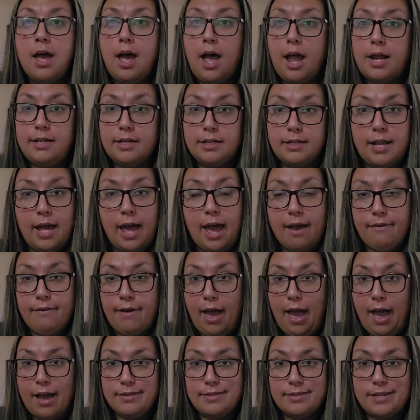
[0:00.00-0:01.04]
I didn't have
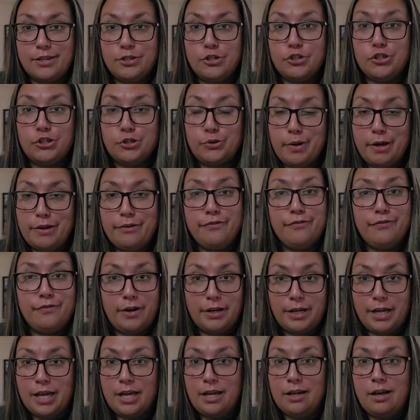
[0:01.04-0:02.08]
access to a
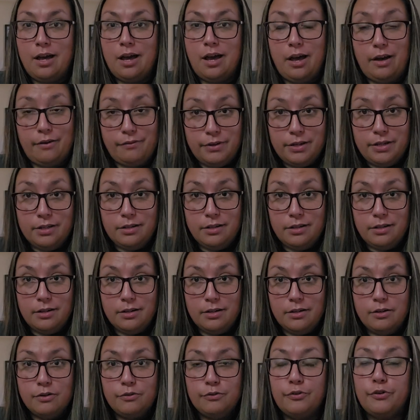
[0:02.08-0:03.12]
fucking oven
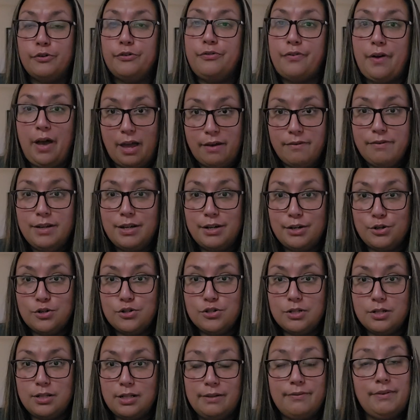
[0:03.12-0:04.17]
for five
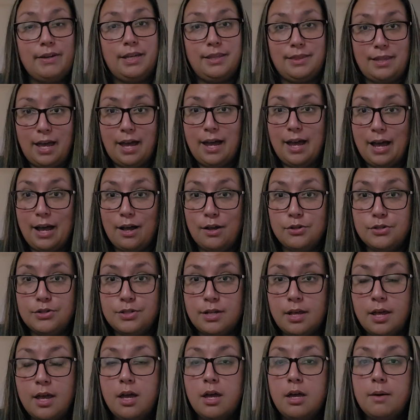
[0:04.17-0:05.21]
years living in that
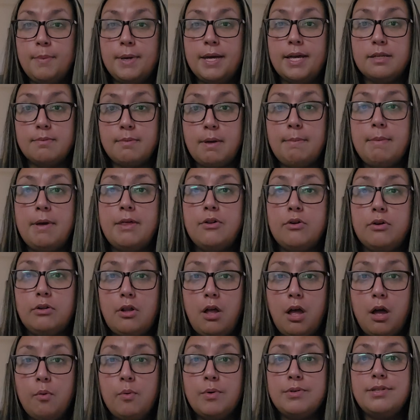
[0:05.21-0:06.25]
house because my mother in
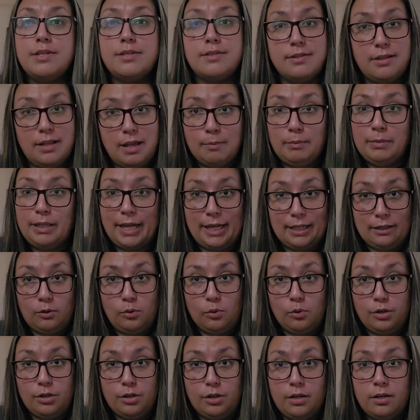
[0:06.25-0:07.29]
law was a slum
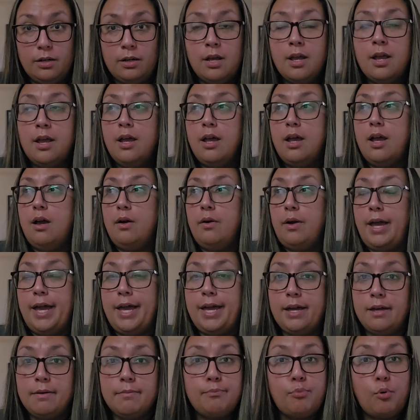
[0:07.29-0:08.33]
landlord.
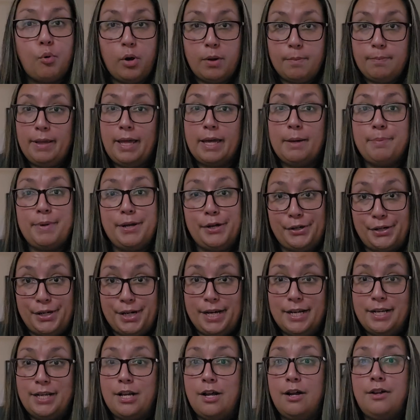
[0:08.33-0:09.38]
Okay, point blank,
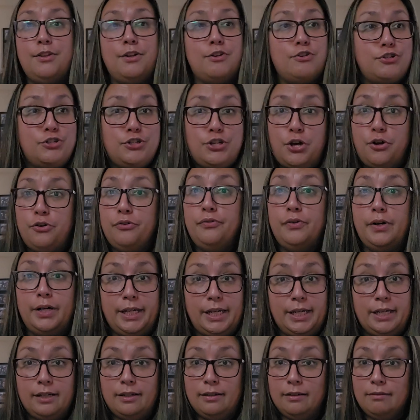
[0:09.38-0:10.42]
period. There's no
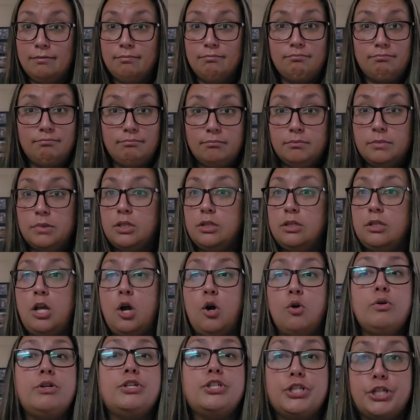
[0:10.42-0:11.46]
fucking,
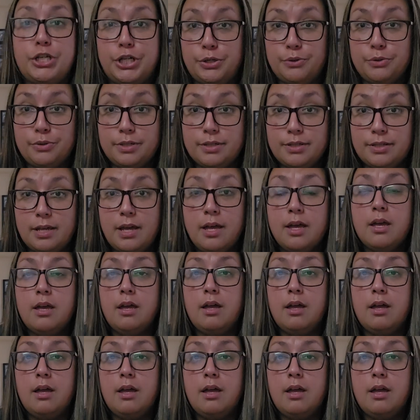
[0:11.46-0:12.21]
no excuse.